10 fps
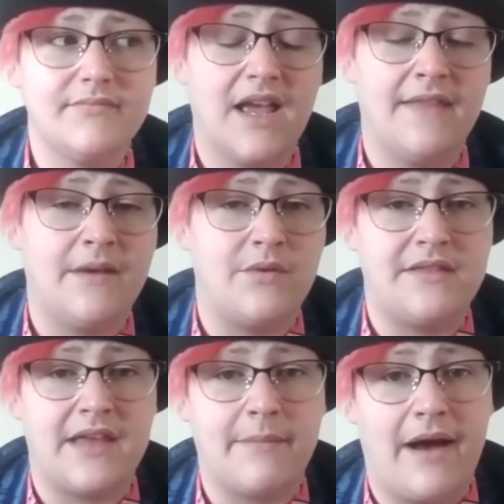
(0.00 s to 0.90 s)
then when you
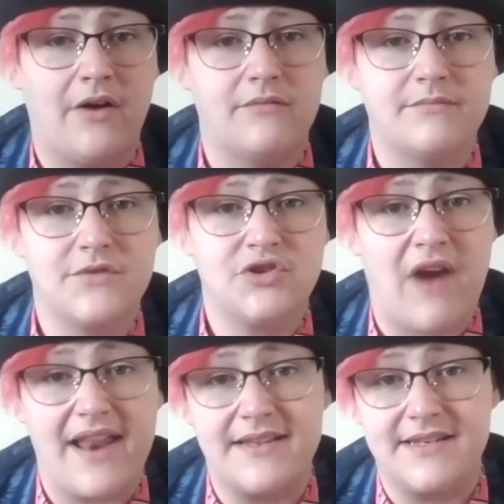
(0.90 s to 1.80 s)
think about
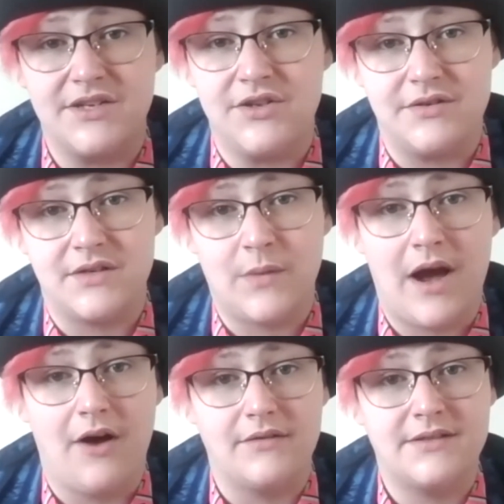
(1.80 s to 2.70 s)
trans issues as
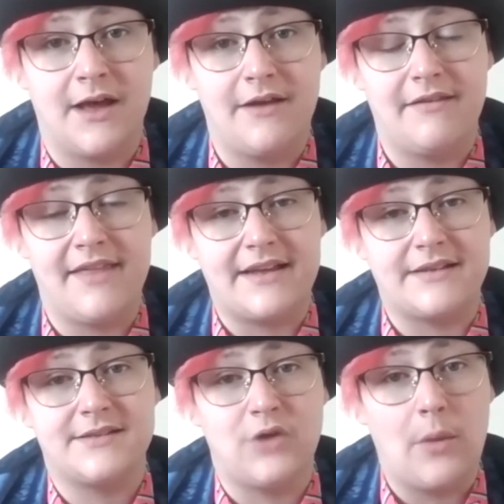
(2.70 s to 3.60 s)
well, certain
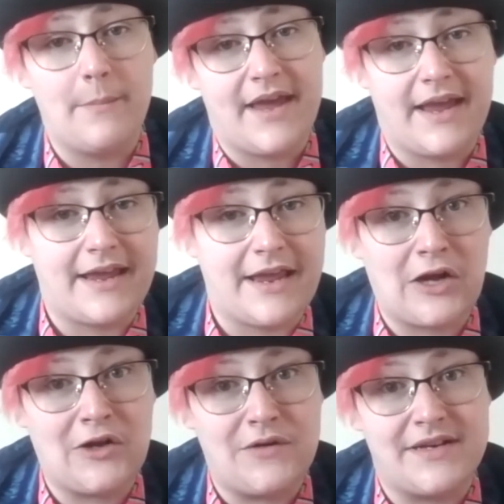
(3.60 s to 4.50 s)
things not being
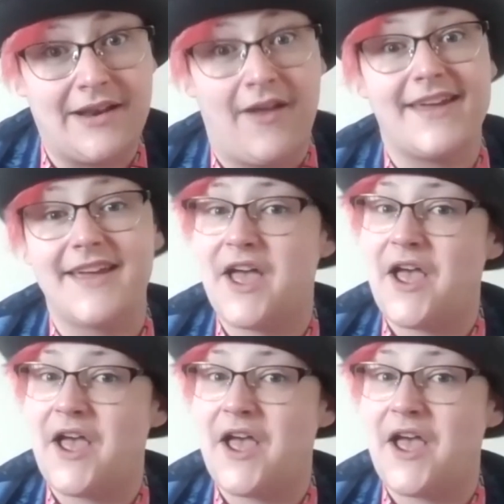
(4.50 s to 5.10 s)
included, like